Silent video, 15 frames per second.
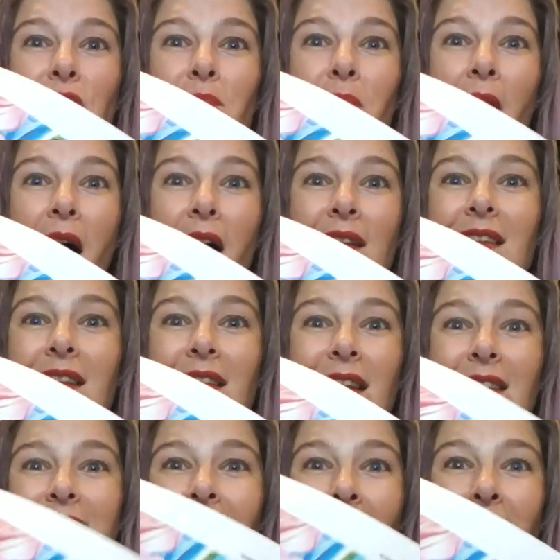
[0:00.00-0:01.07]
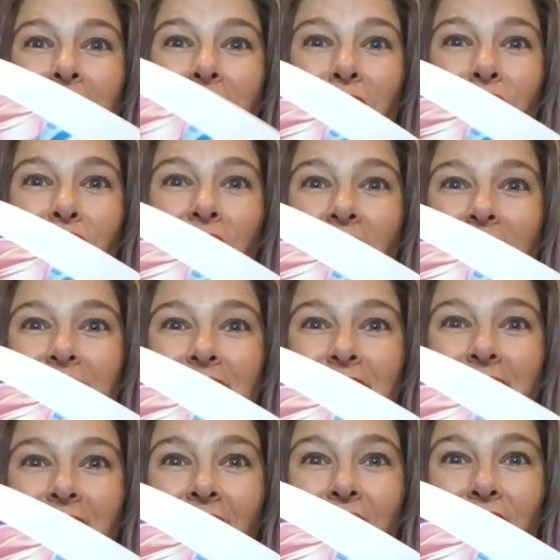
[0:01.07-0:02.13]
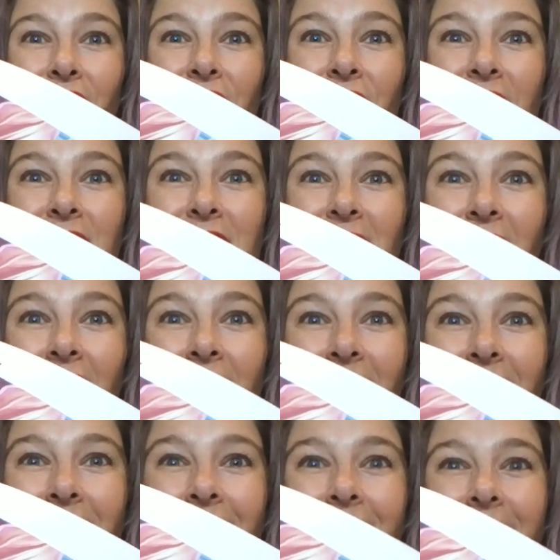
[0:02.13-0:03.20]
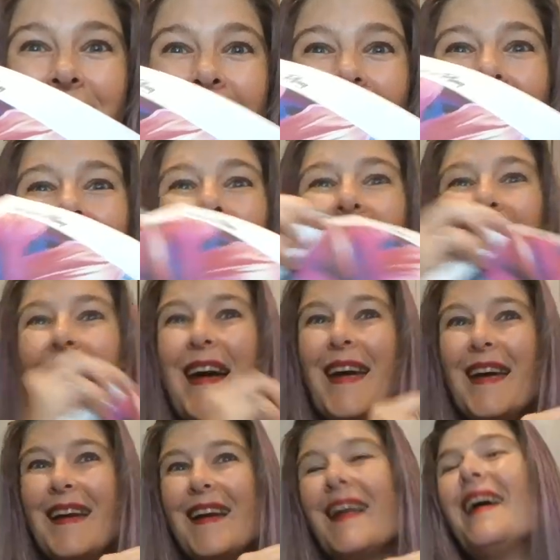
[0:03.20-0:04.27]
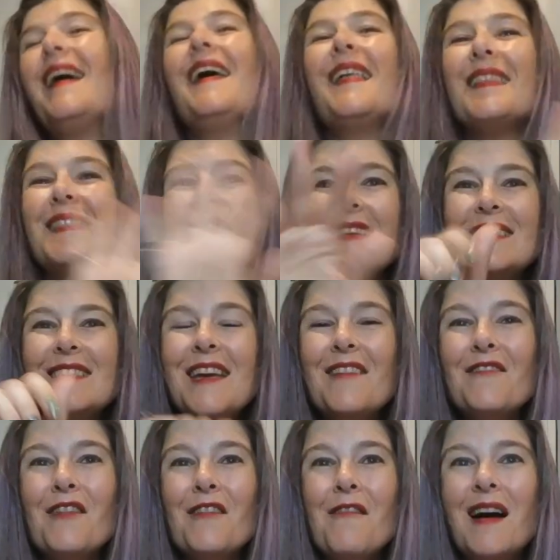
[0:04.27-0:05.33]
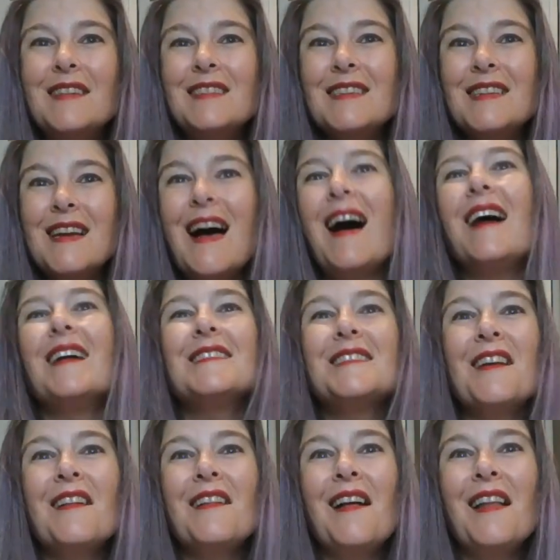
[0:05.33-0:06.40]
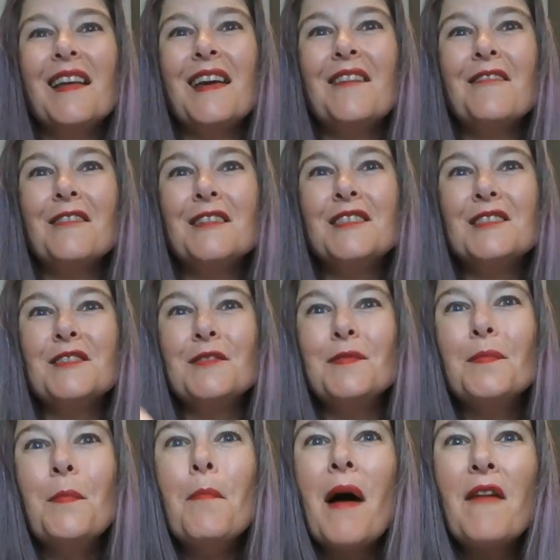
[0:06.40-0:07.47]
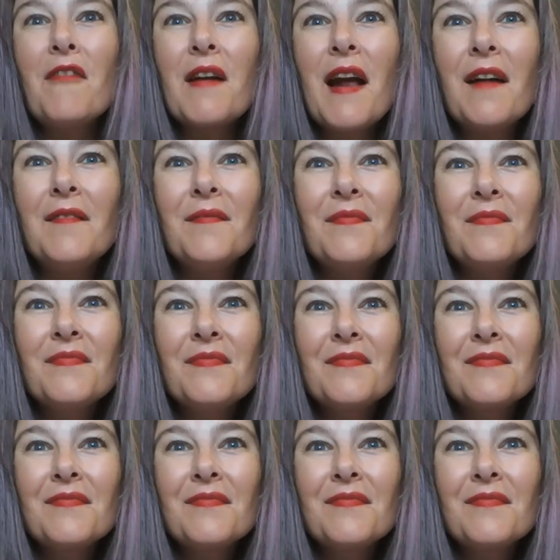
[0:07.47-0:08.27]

June's box and let's have some fun together in the sun. All right. Thanks again for watching. I'll see you all again real soon. Bye for now.